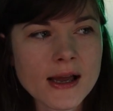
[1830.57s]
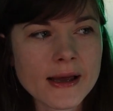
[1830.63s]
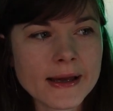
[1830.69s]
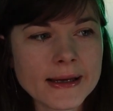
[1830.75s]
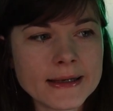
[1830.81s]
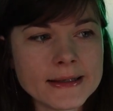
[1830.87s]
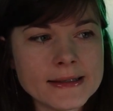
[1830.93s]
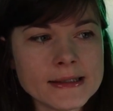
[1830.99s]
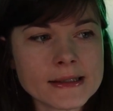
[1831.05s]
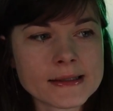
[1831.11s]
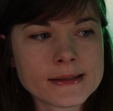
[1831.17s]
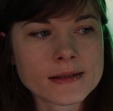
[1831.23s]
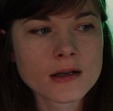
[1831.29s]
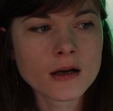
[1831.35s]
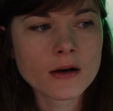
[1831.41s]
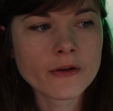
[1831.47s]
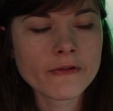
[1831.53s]

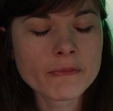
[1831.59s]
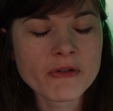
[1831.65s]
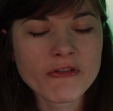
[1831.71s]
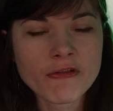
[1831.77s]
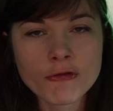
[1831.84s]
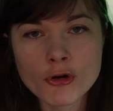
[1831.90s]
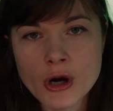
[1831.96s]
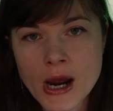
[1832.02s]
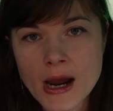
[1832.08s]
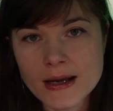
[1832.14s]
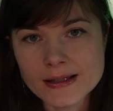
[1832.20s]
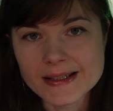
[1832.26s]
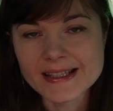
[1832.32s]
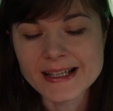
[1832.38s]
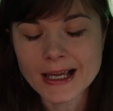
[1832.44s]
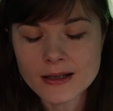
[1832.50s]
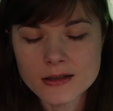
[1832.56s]
And before I
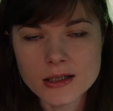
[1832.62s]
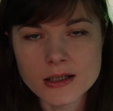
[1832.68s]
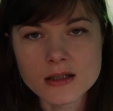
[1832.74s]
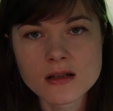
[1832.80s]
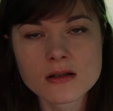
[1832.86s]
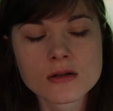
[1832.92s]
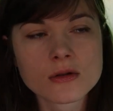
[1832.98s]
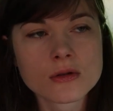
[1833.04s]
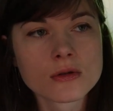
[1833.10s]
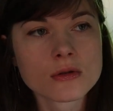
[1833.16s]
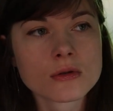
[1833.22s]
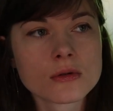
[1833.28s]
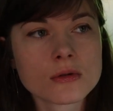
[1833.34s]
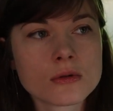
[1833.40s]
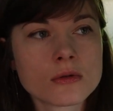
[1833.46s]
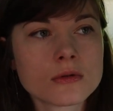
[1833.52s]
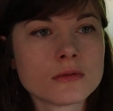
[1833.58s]
send it
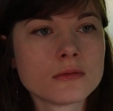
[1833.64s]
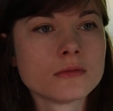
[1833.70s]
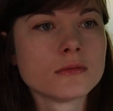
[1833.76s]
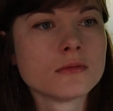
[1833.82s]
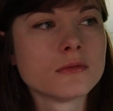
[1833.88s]
to